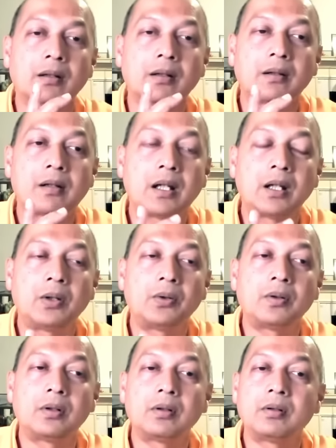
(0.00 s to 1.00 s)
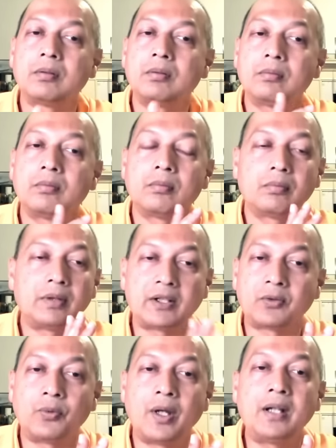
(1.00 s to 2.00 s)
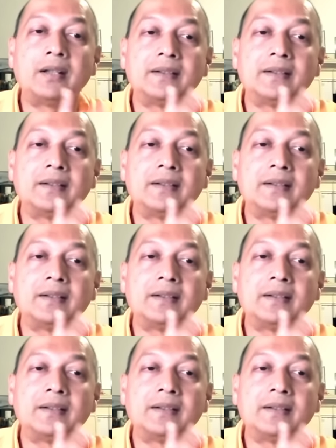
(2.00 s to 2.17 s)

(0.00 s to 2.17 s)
Now, that's one.